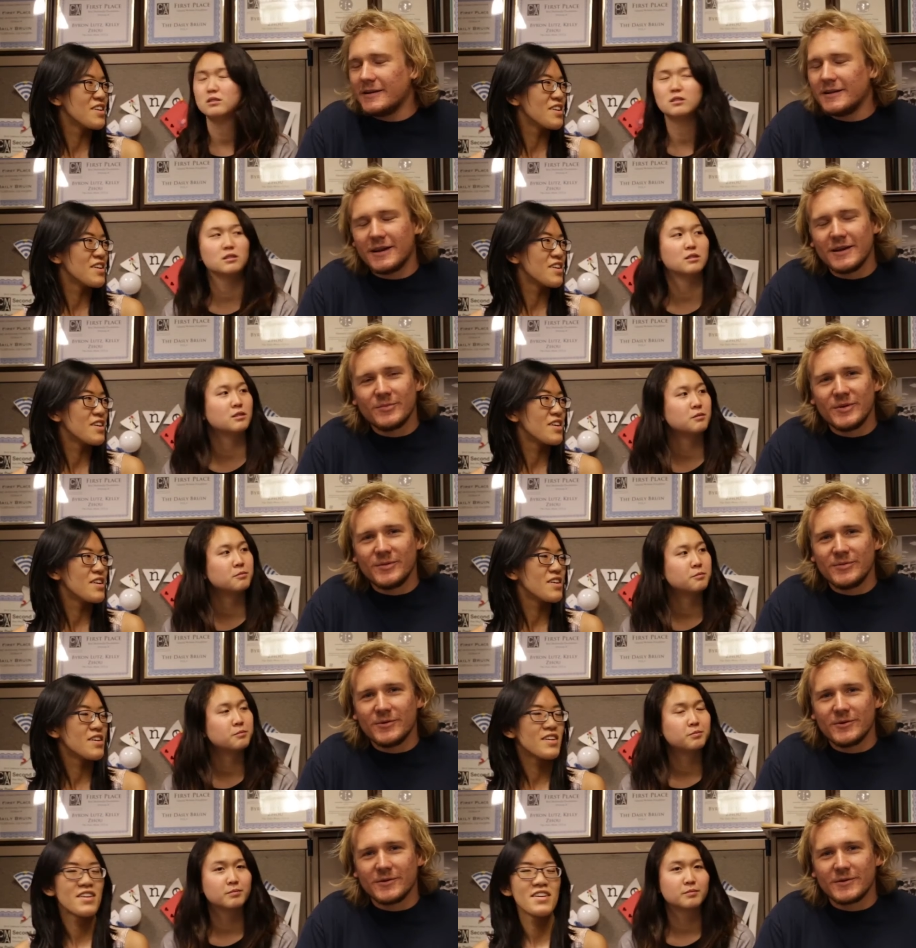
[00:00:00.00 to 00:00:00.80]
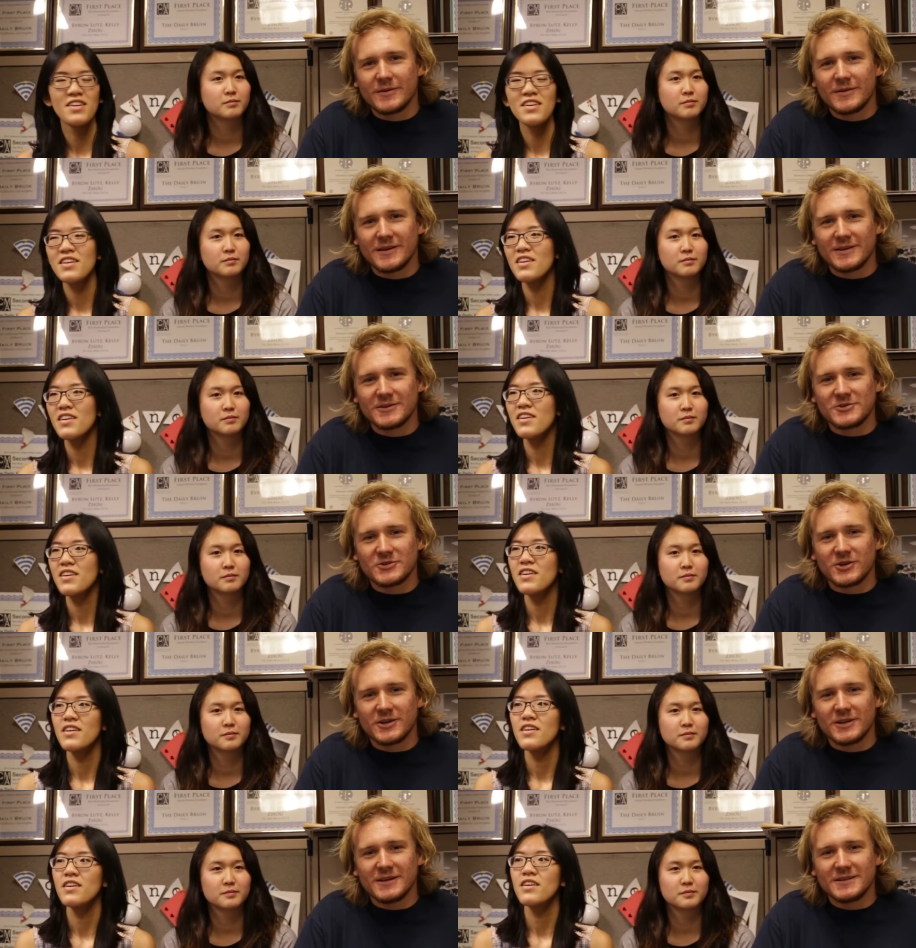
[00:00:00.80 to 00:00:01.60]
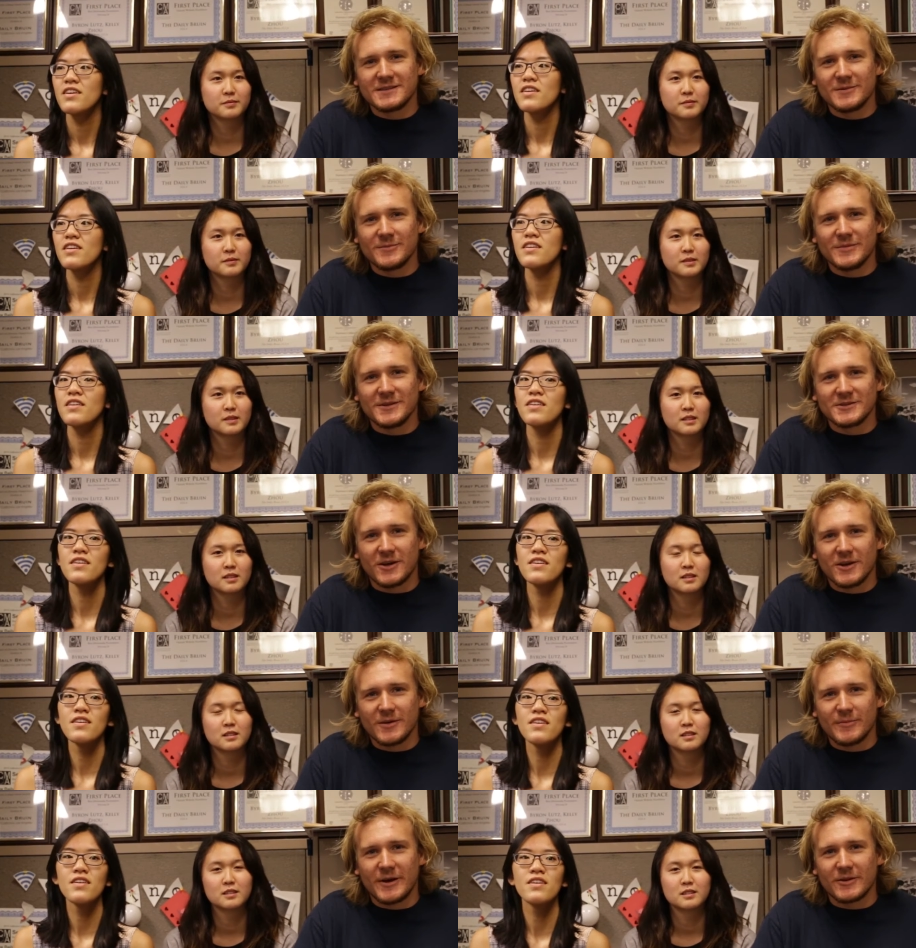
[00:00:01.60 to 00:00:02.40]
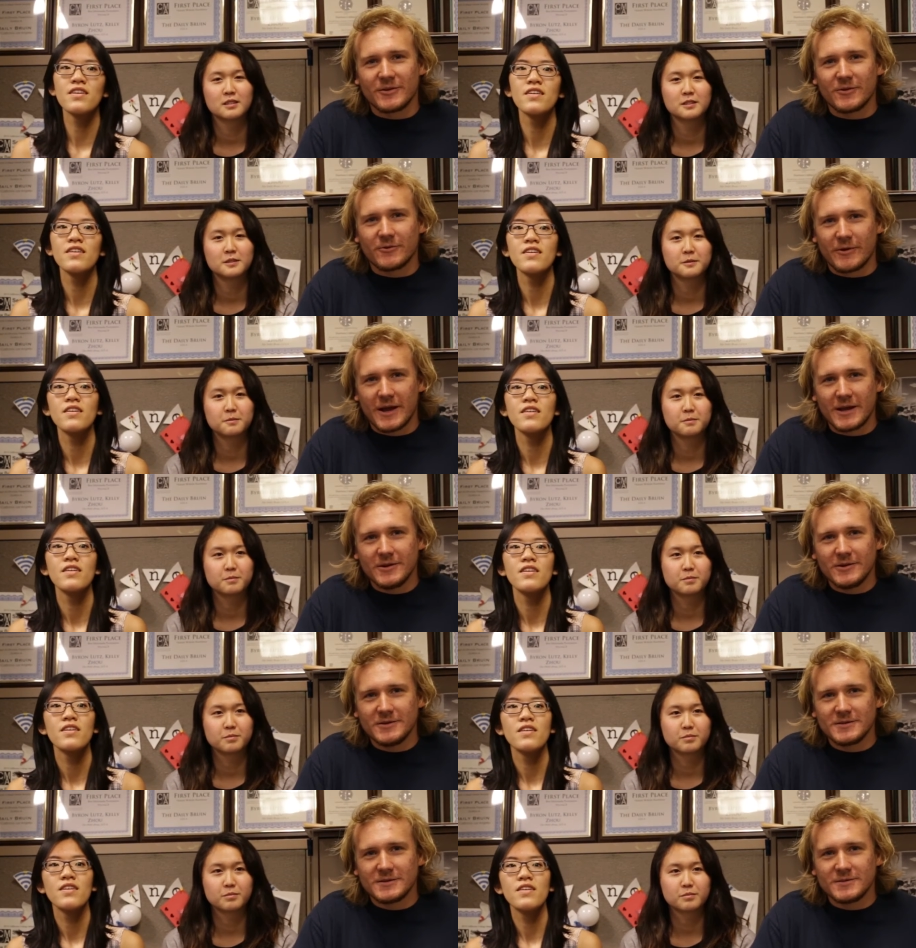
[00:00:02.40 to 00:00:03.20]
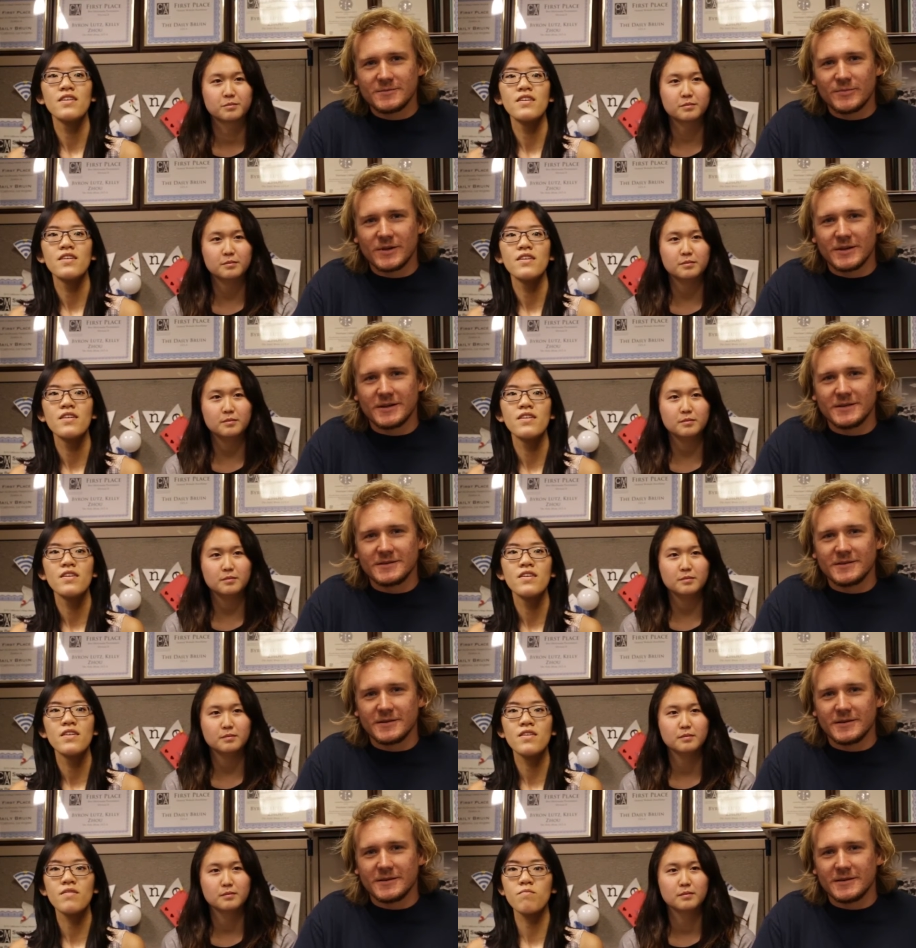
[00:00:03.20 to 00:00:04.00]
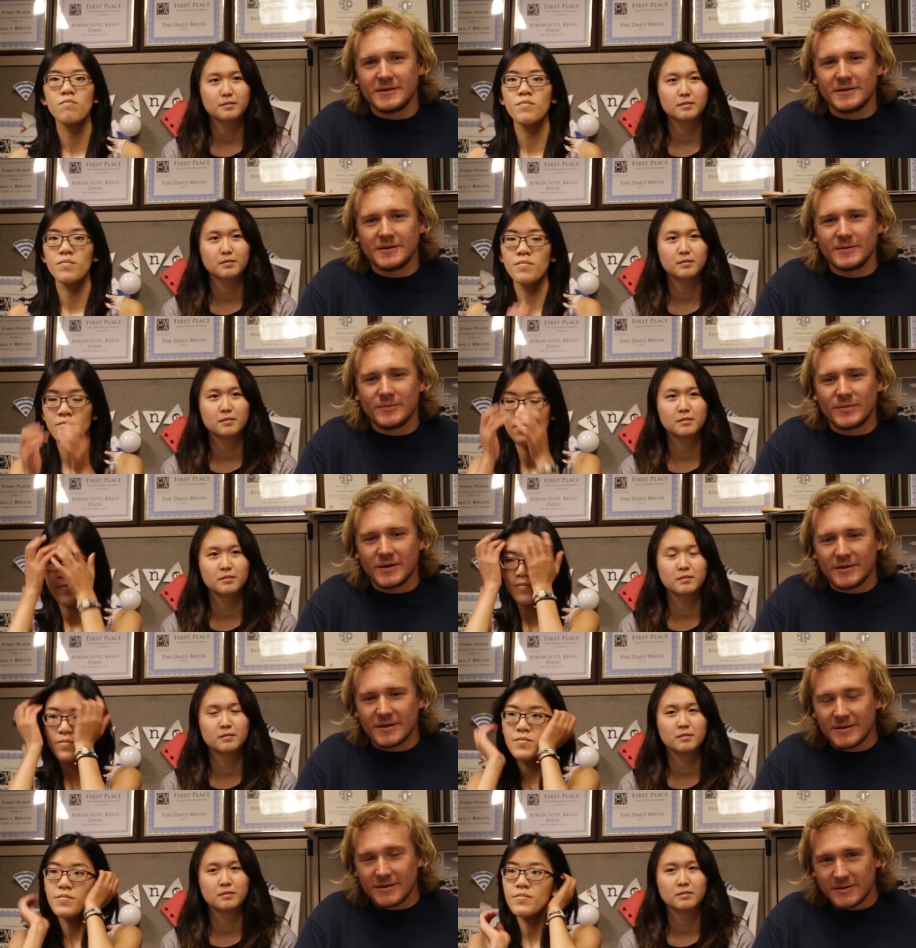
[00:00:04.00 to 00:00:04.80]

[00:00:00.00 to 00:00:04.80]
Speaker 1: think a lot of people think journalism is all about the writers, but it's a but